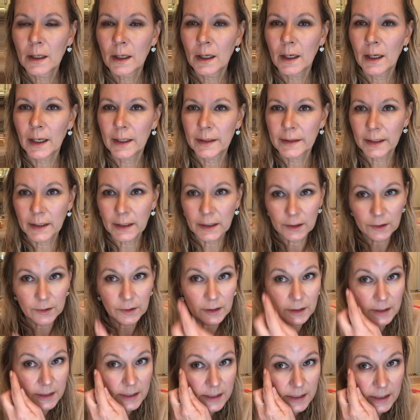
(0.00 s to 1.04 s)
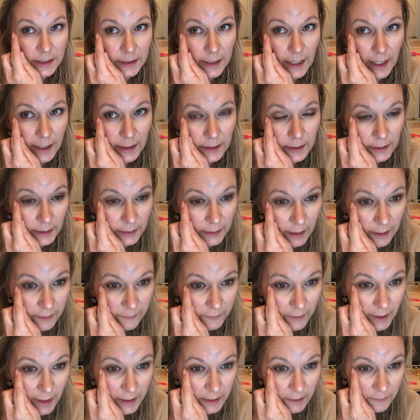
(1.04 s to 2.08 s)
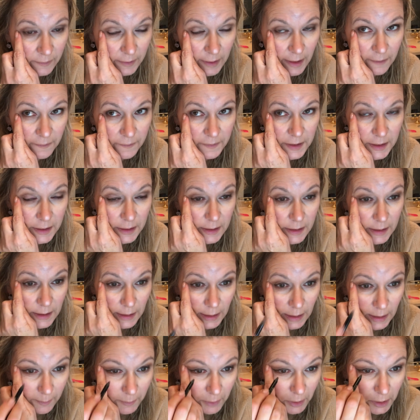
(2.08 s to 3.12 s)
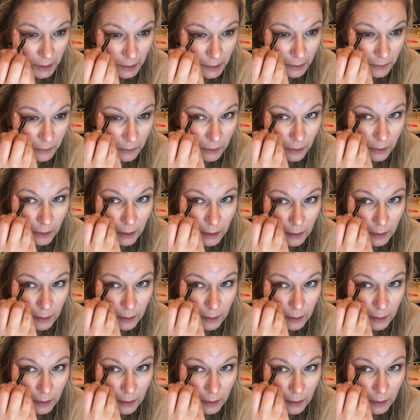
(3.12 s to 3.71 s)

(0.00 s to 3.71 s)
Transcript: I think you can see that, like I've kind of left it, and then I'm going to go